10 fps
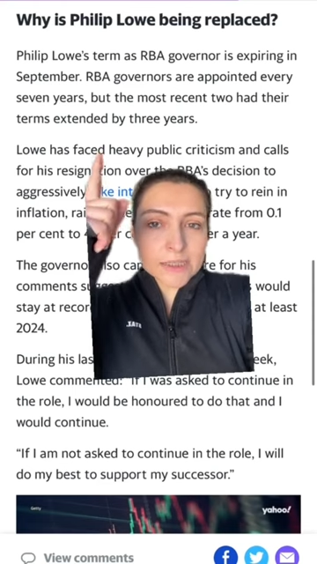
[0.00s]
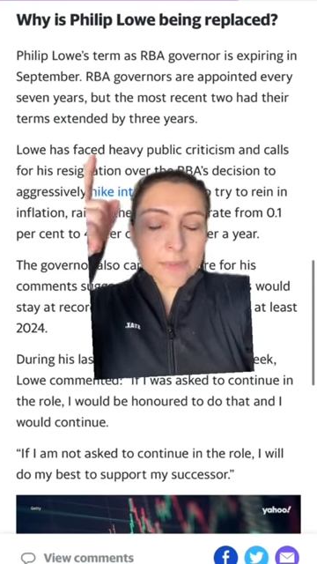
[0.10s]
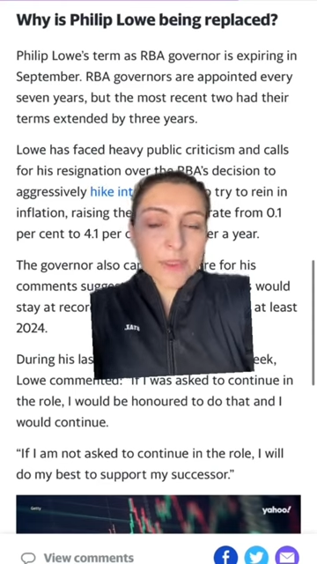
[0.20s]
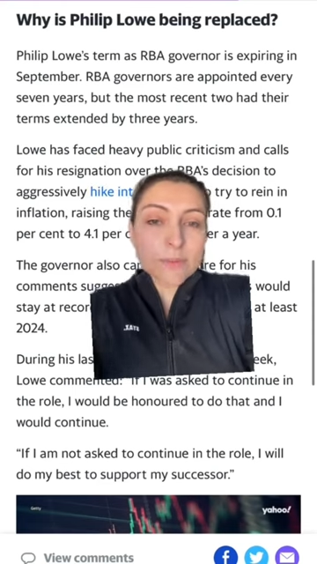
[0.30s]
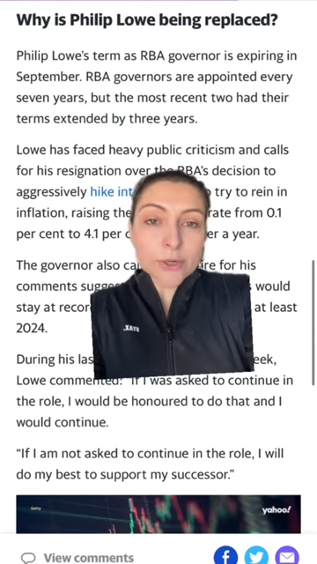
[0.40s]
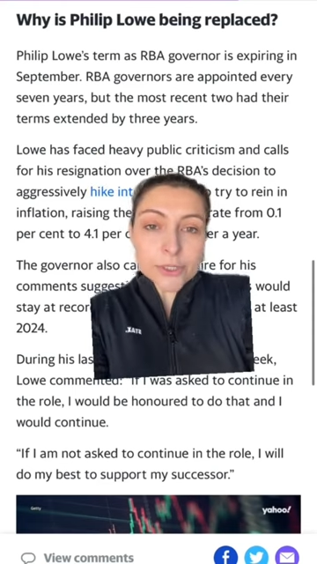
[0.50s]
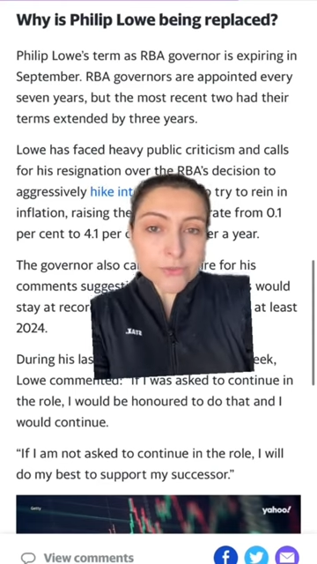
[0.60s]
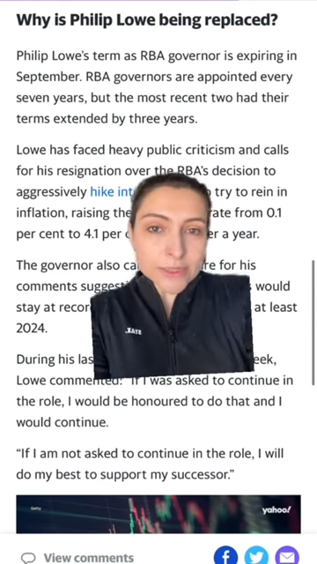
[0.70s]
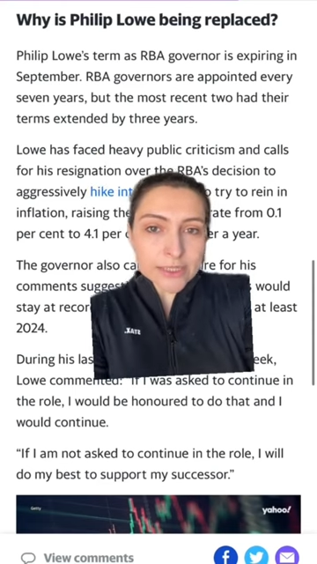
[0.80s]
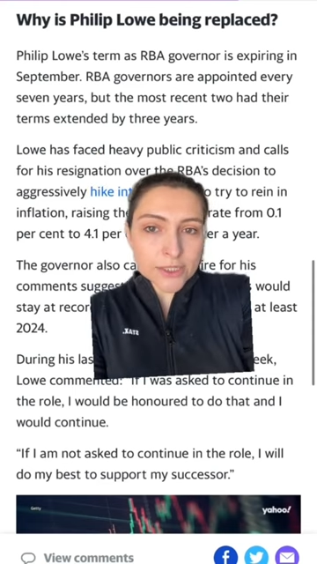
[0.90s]
but the most
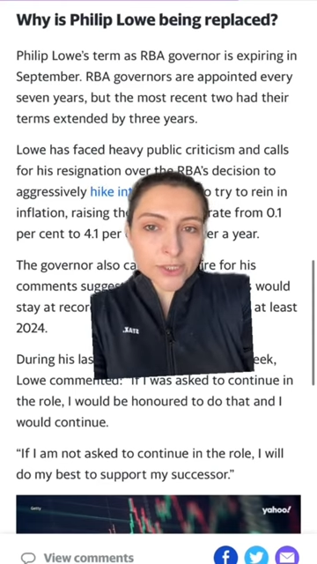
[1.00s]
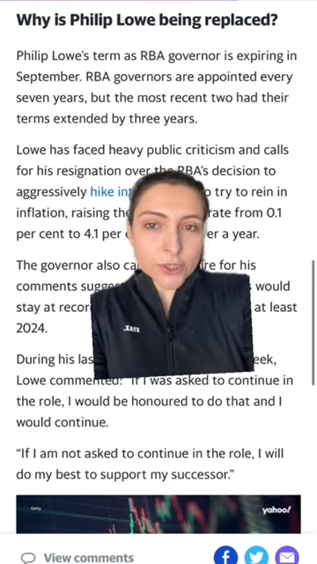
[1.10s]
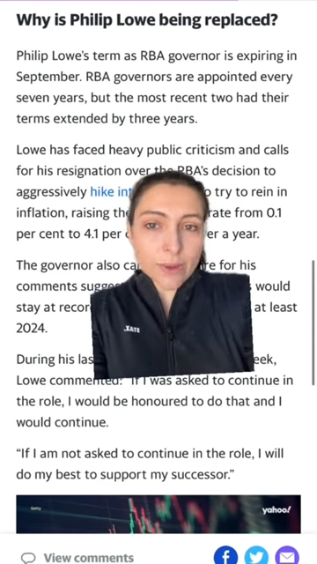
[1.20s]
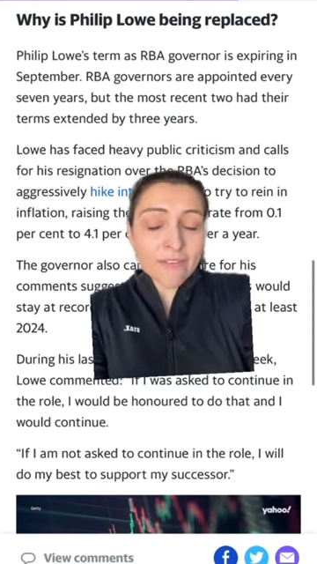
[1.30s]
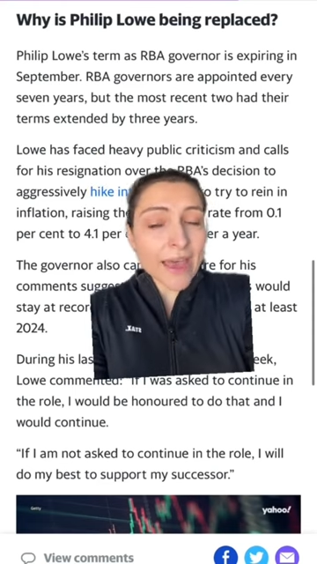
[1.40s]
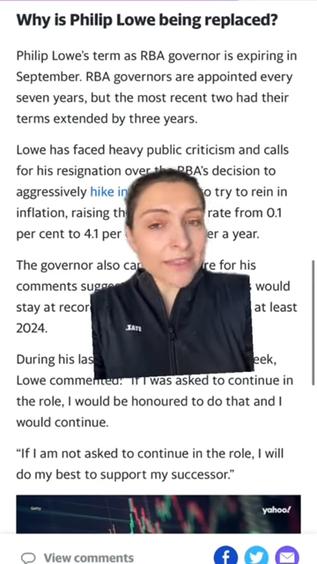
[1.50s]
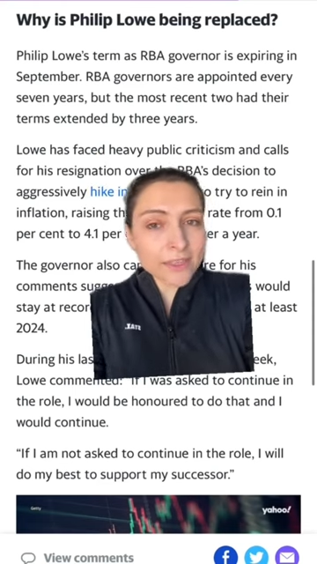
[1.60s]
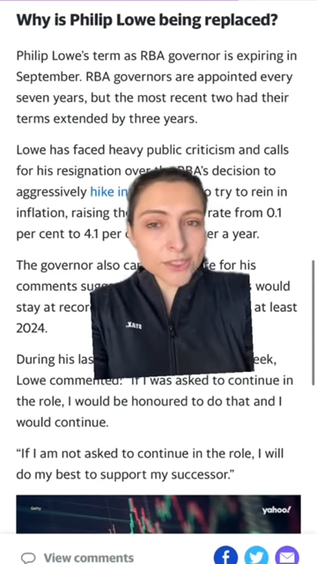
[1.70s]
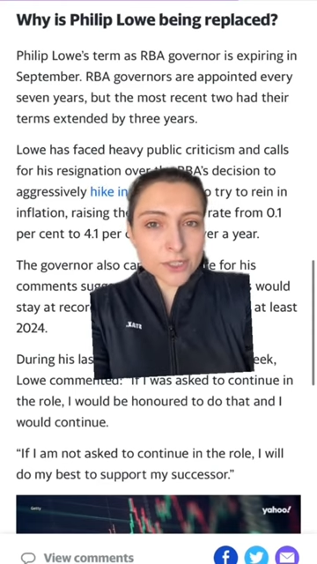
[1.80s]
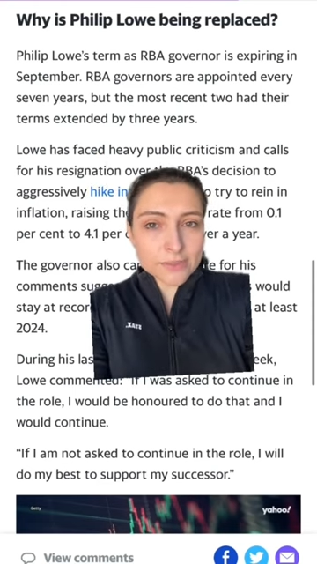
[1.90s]
recent two have had
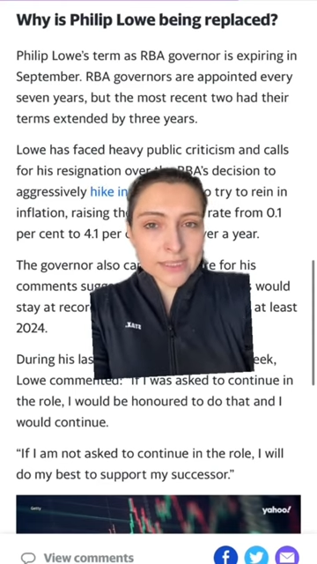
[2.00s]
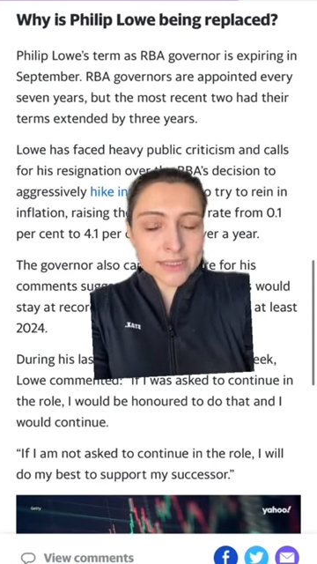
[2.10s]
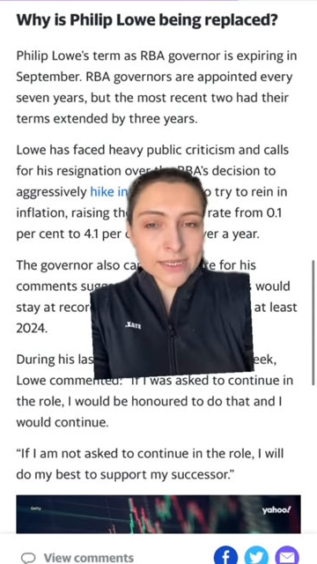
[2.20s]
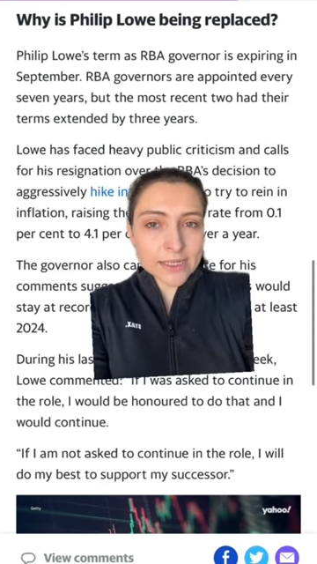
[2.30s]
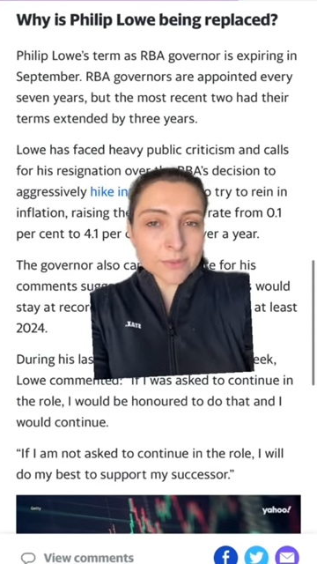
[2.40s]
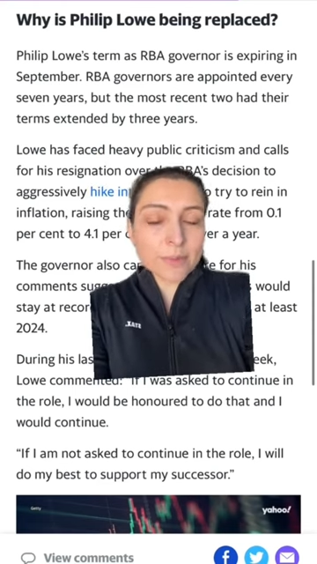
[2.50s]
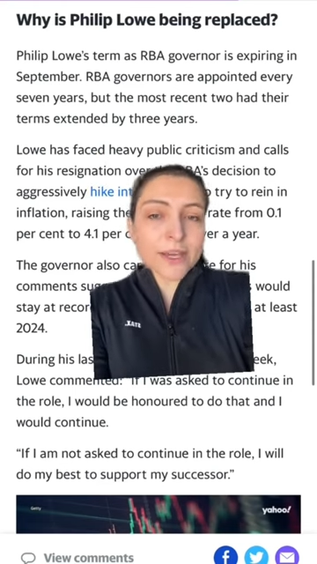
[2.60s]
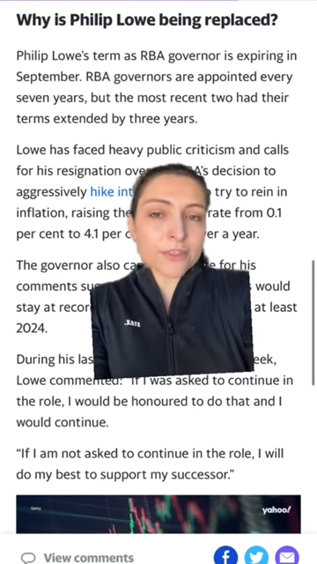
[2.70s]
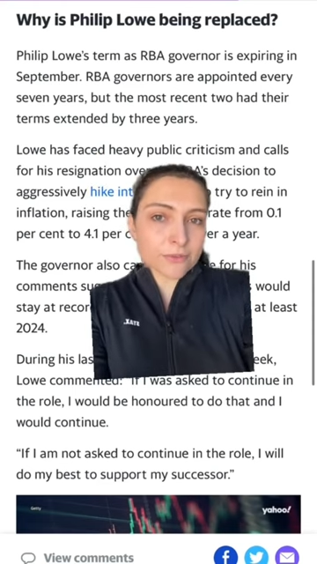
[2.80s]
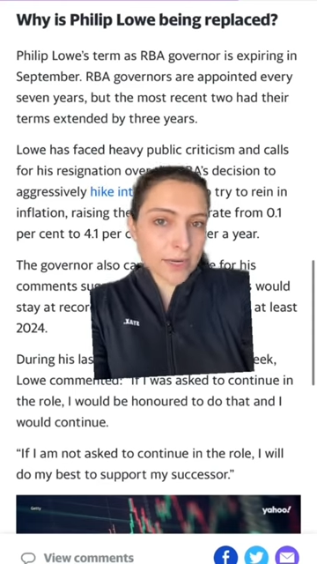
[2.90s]
their terms extended by
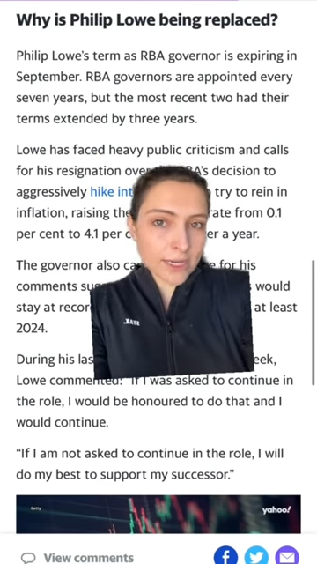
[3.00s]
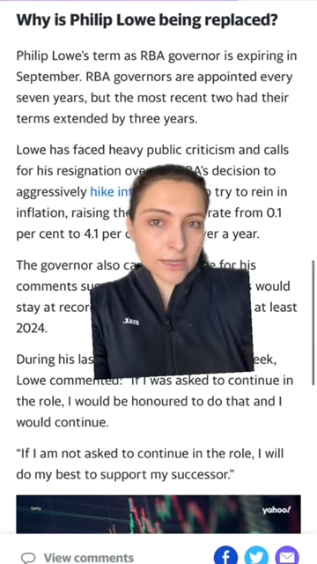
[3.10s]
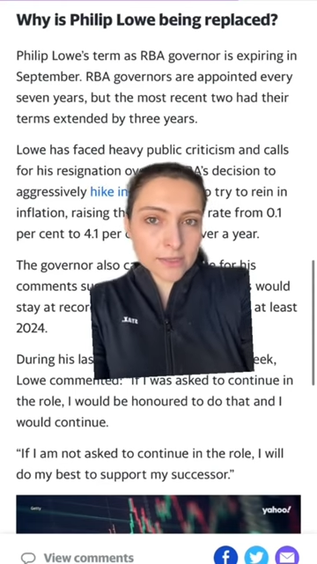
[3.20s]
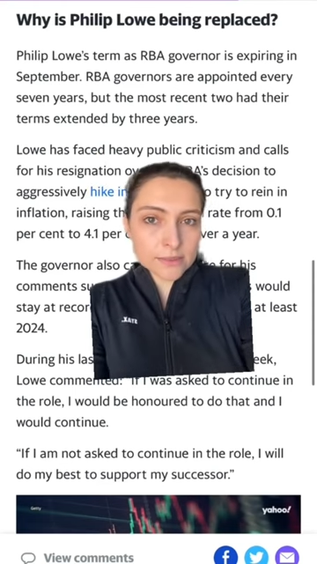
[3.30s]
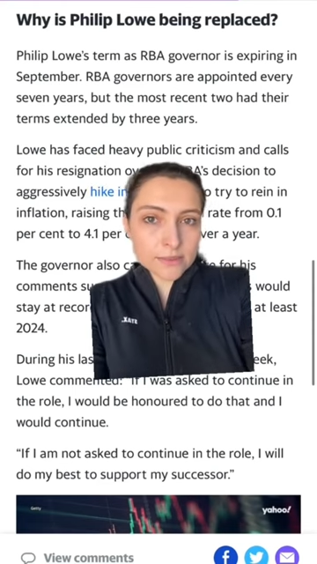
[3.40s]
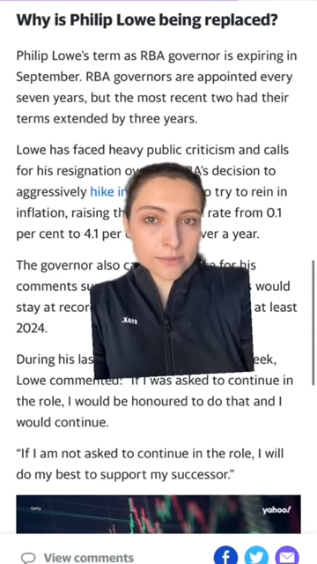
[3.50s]
3 years.